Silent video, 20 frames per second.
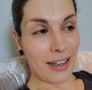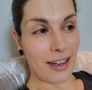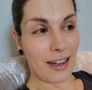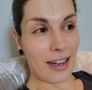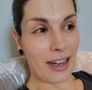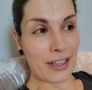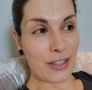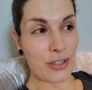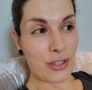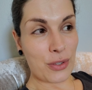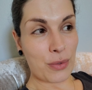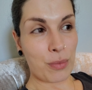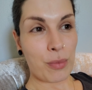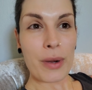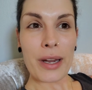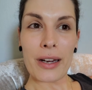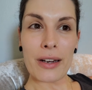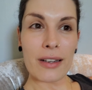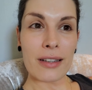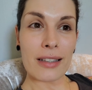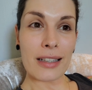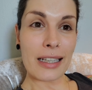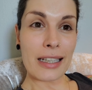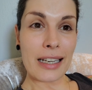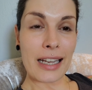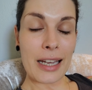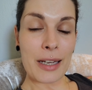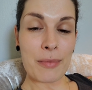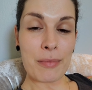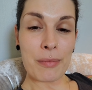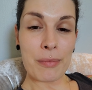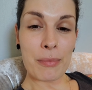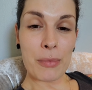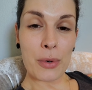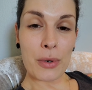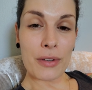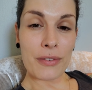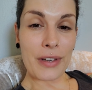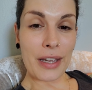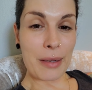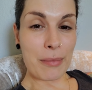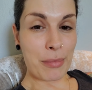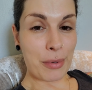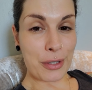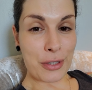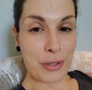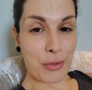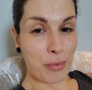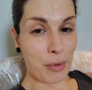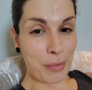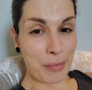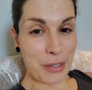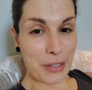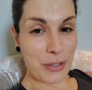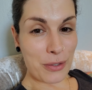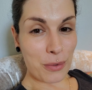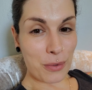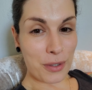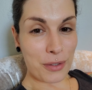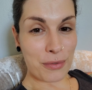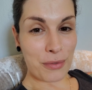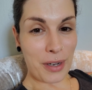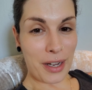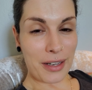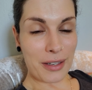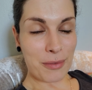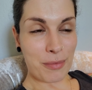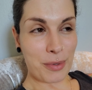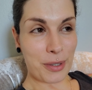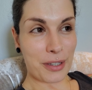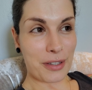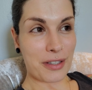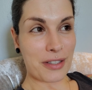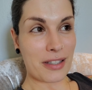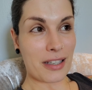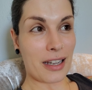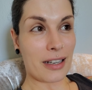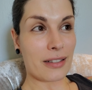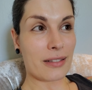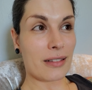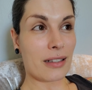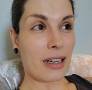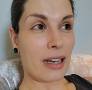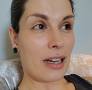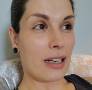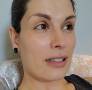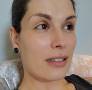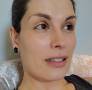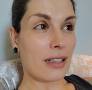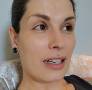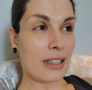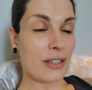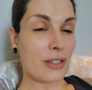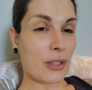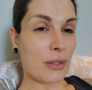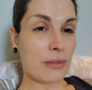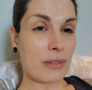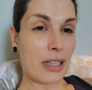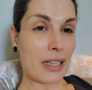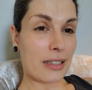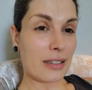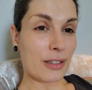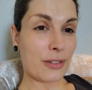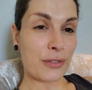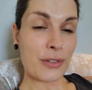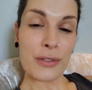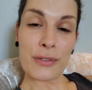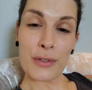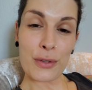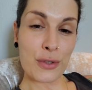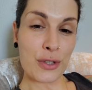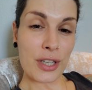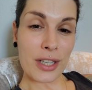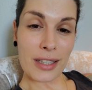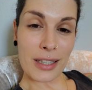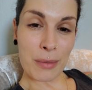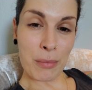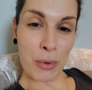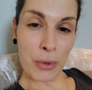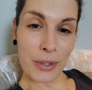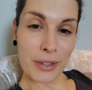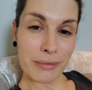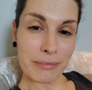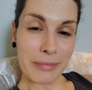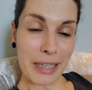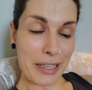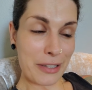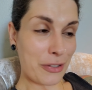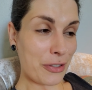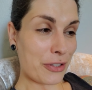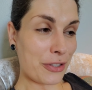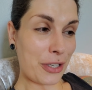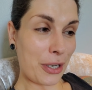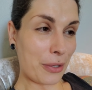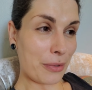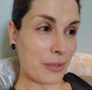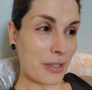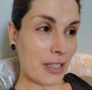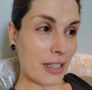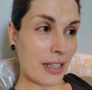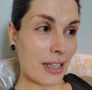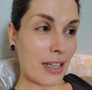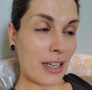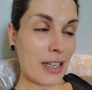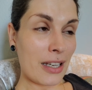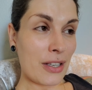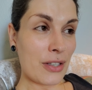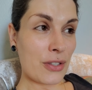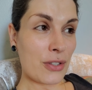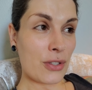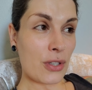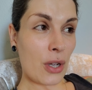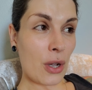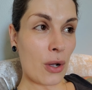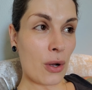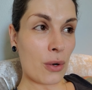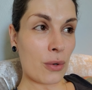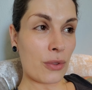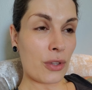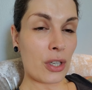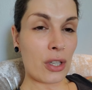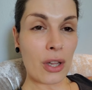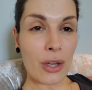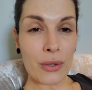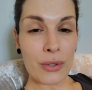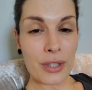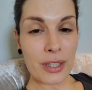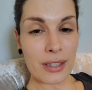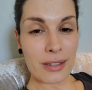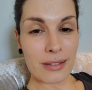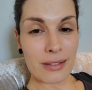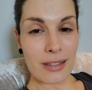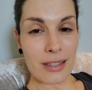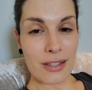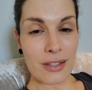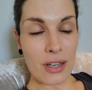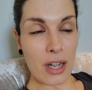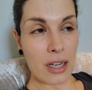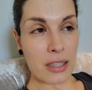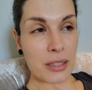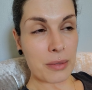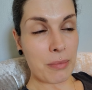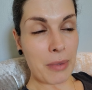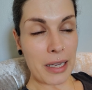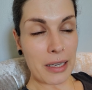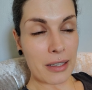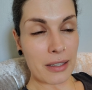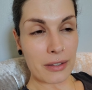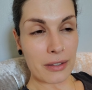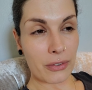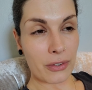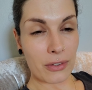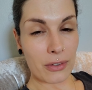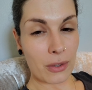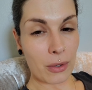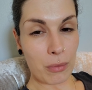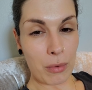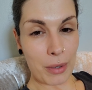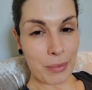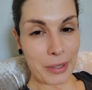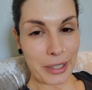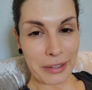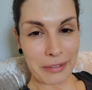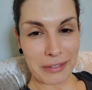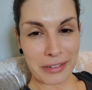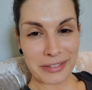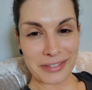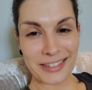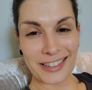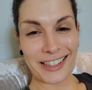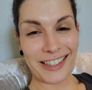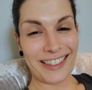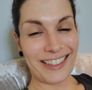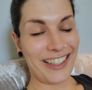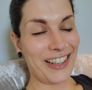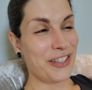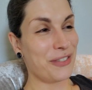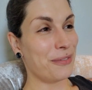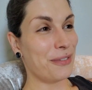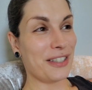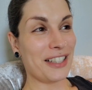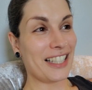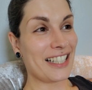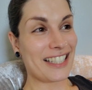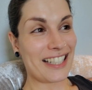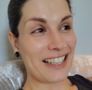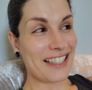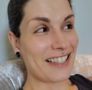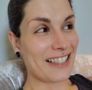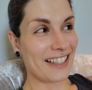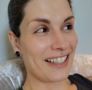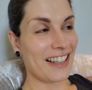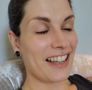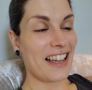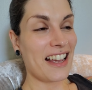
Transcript: I just wear it in a more of a butch woman sort of way, because I don't like the foo-foo shit anymore. I just don't. So the clothing does not maketh the woman. It really doesn't.